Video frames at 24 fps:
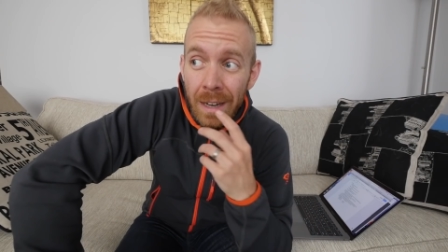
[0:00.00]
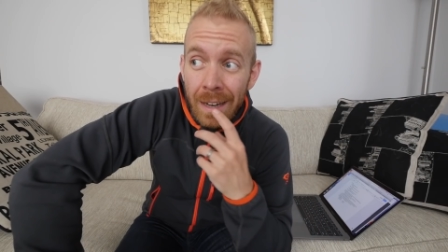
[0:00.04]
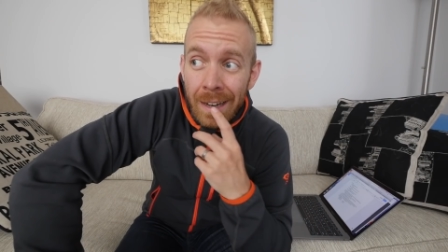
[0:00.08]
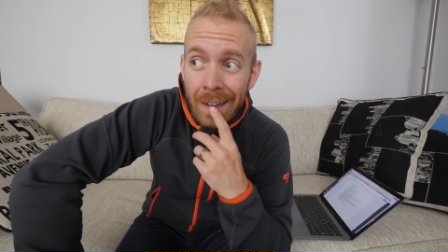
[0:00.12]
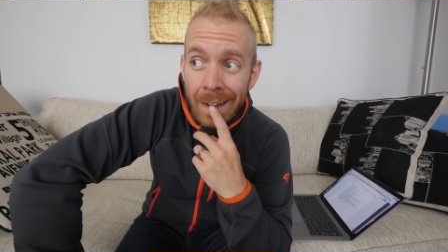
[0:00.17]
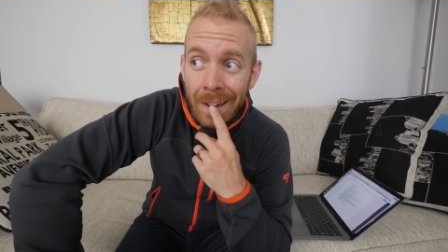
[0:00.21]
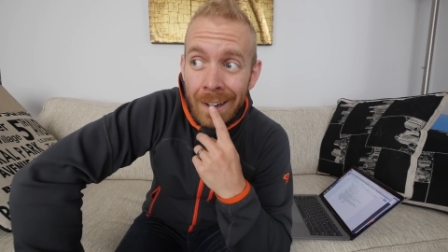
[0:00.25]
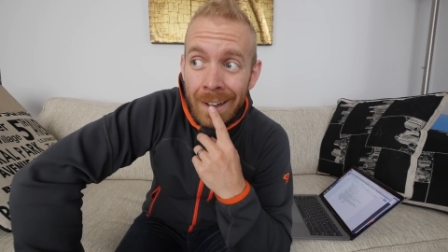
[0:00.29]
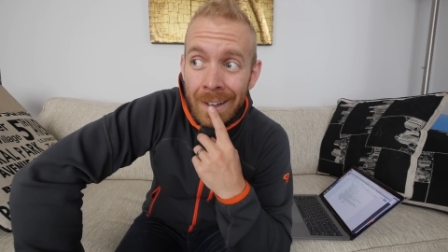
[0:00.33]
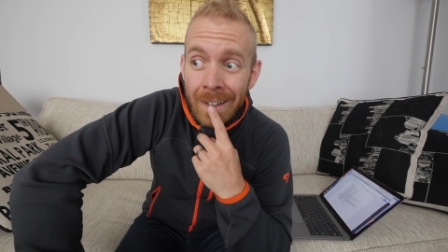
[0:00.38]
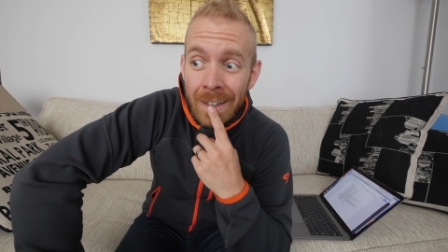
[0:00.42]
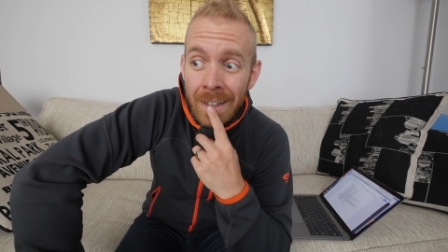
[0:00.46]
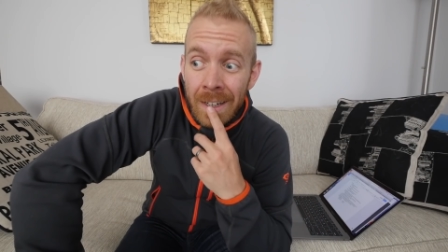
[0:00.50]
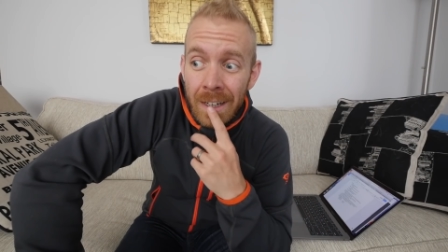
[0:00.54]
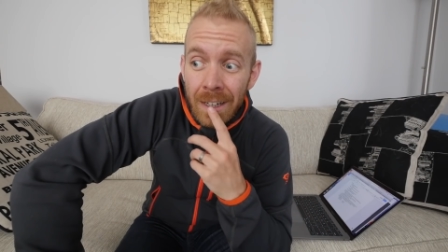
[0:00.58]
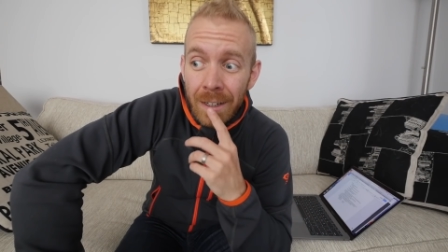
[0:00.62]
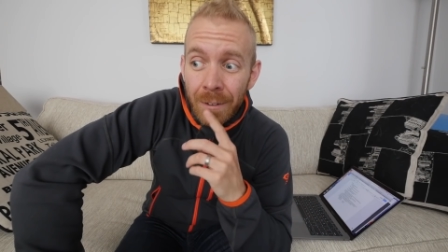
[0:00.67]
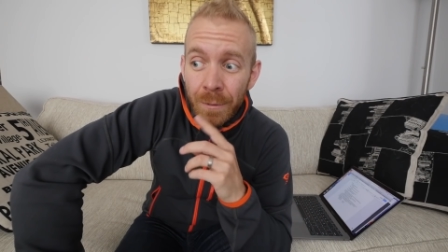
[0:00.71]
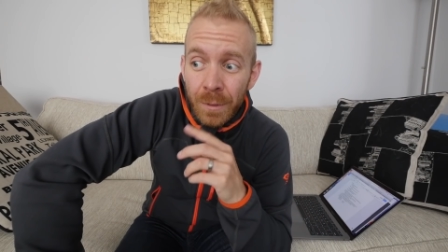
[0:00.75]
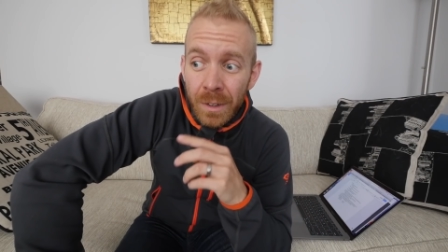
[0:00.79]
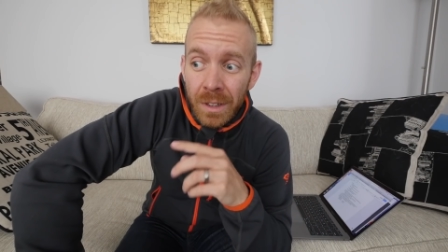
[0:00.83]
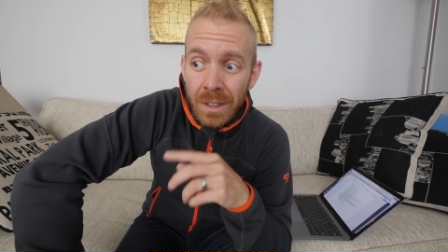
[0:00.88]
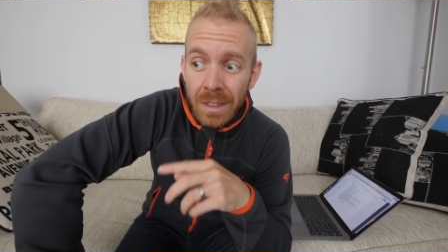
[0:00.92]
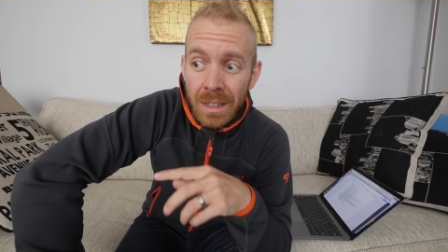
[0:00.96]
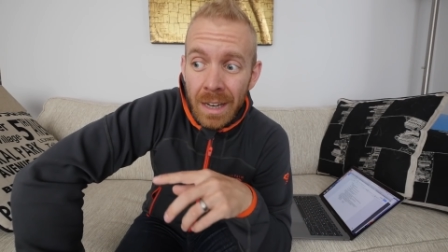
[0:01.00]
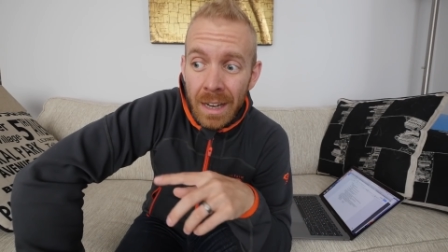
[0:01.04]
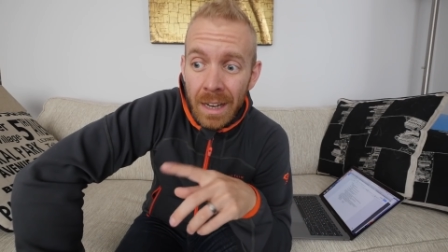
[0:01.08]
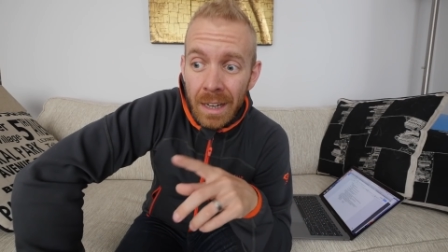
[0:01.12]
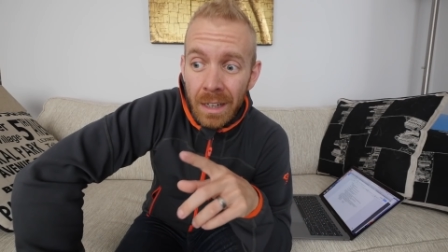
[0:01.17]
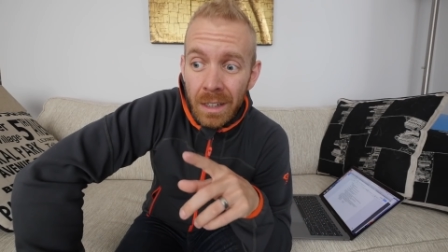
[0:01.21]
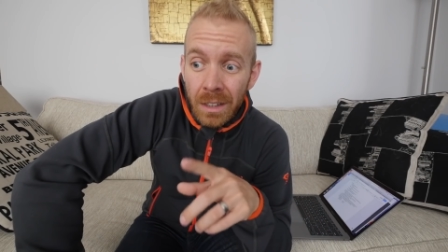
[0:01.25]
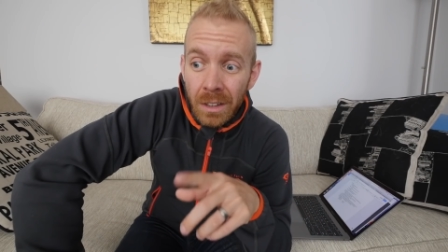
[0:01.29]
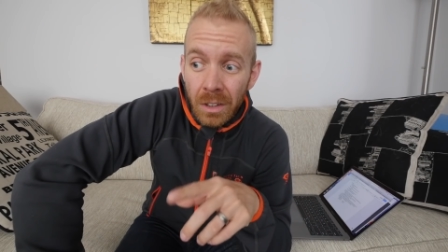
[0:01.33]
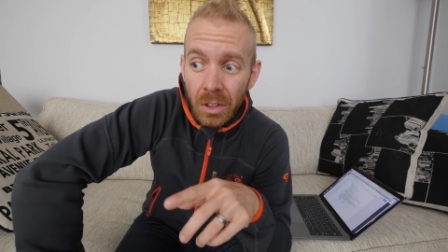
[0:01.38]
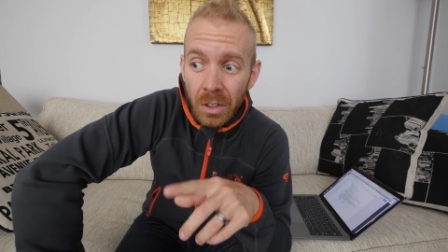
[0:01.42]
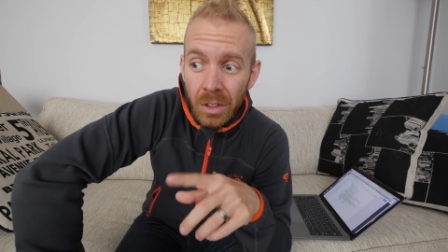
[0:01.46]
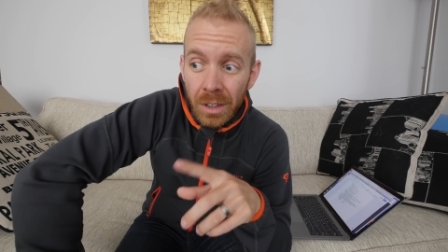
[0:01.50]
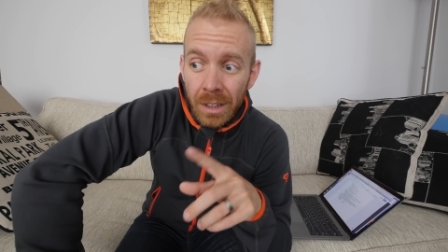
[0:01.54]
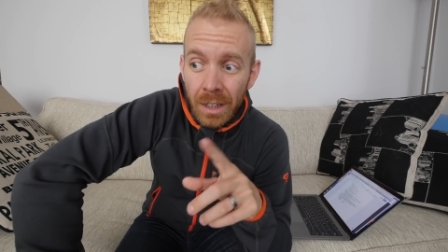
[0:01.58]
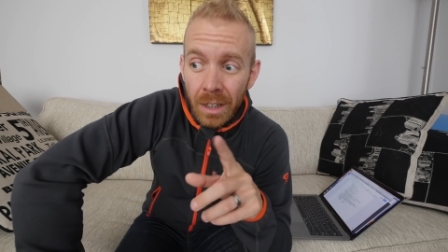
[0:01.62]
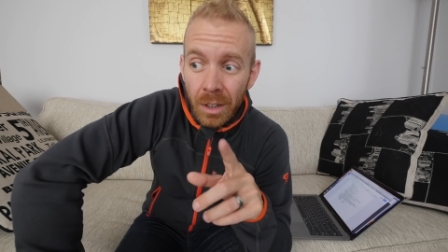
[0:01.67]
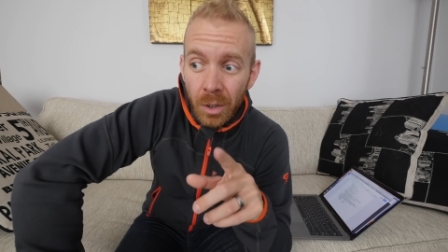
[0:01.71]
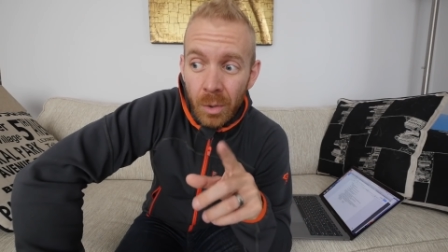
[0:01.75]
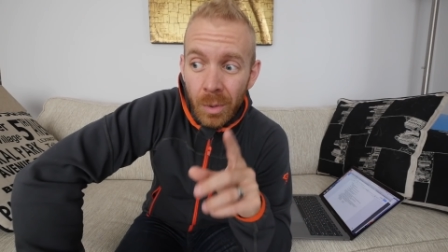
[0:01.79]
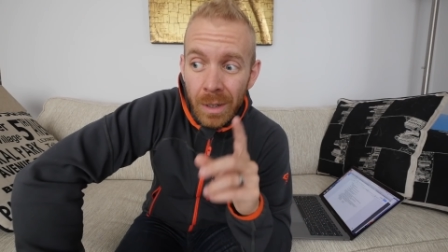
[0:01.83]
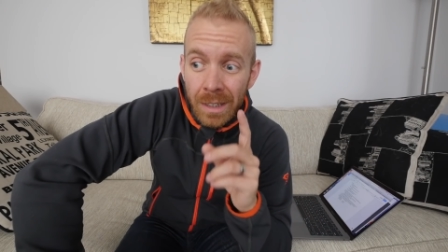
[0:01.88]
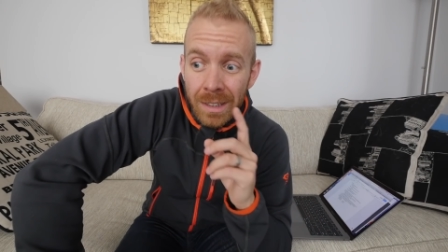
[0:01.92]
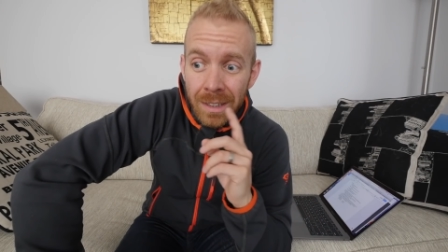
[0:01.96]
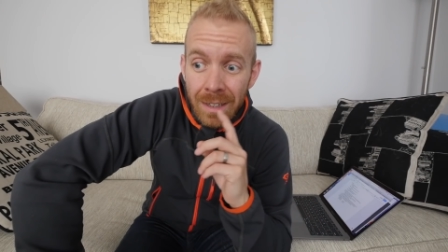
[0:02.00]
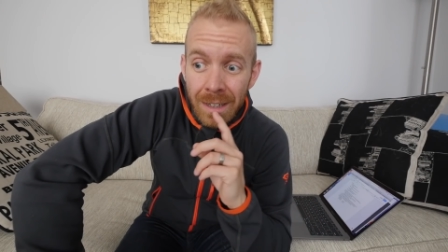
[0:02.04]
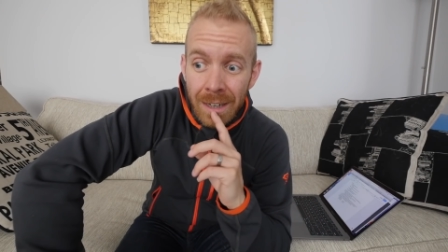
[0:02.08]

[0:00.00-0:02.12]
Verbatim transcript: And if you take a look at Gwen's